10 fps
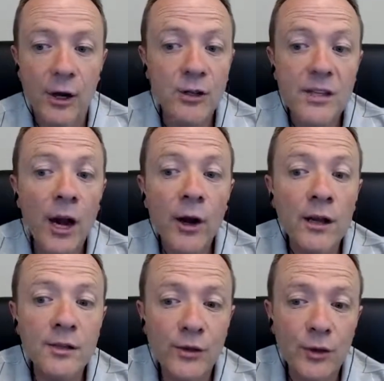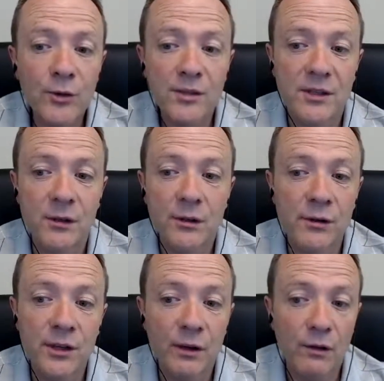there's areas of Houston that
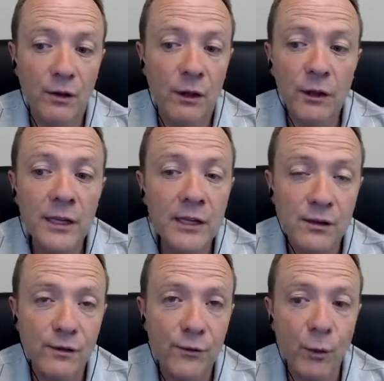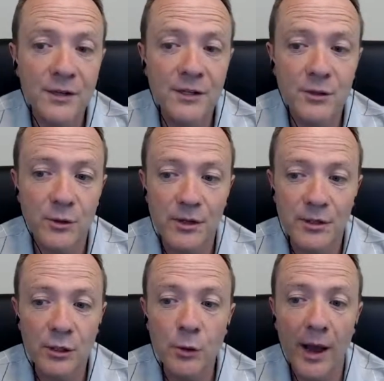there's like at least four
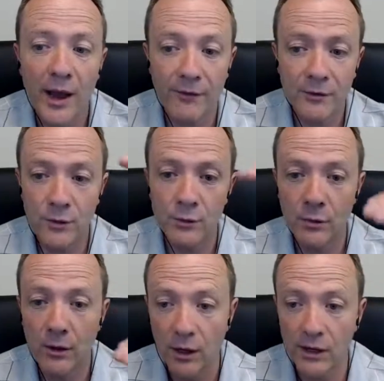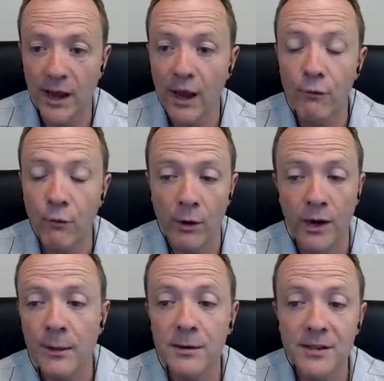districts you have to account for.
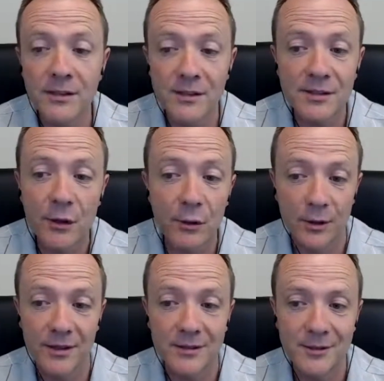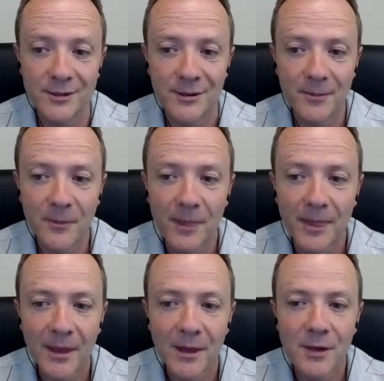And Amazon doesn't tell you this.
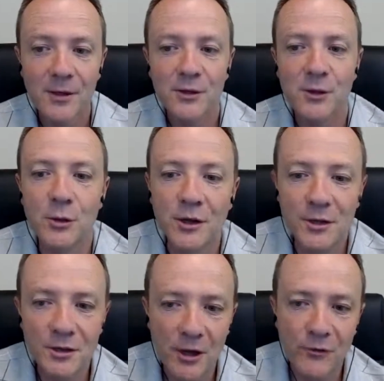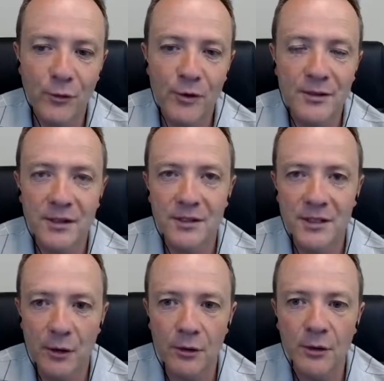Right. So you need a software that's going to
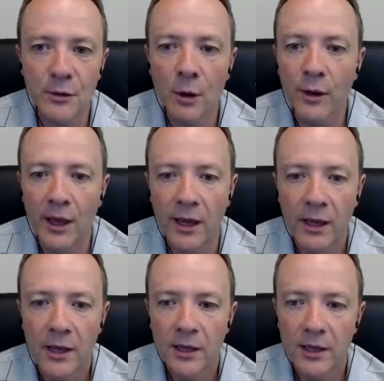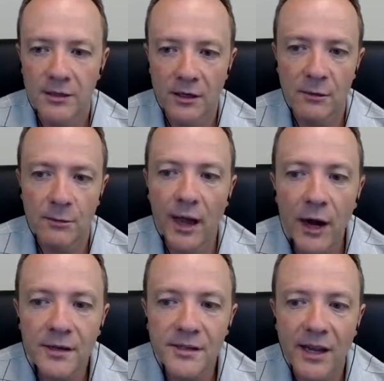tell you, okay, it's going to be
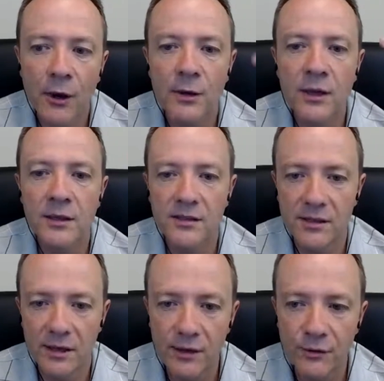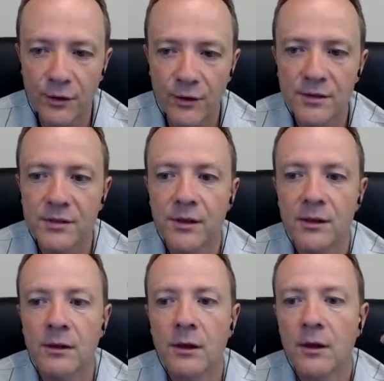Harris County, City of
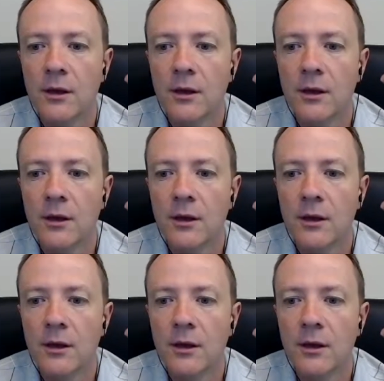Houston,